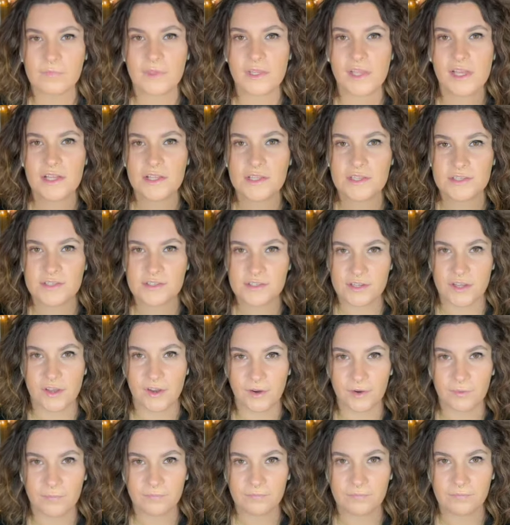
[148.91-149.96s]
So
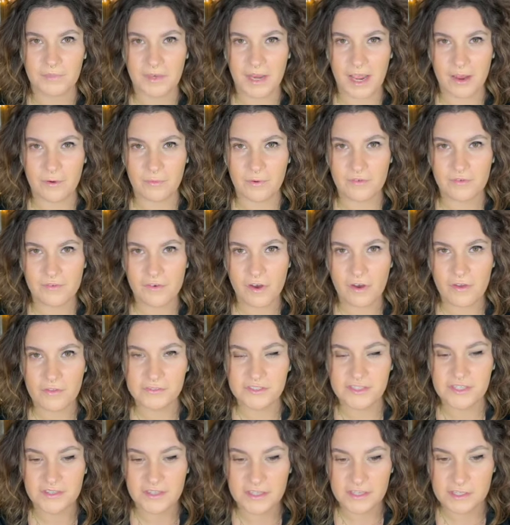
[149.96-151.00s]
now we've got to
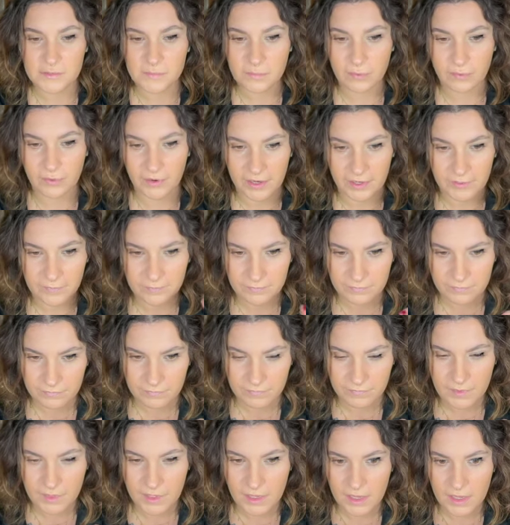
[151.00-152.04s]
this point,
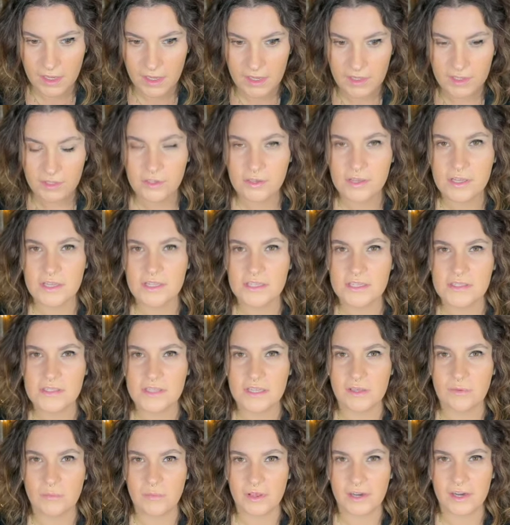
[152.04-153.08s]
you can see
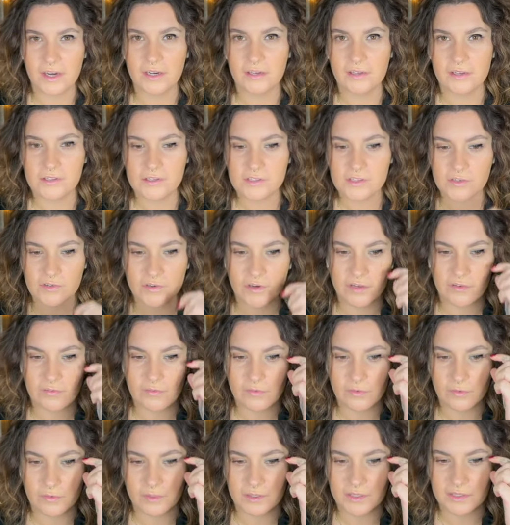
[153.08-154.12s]
when I look straight
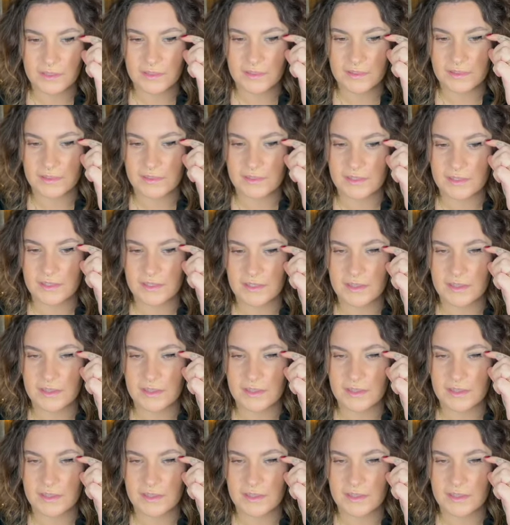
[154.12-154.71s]
forward that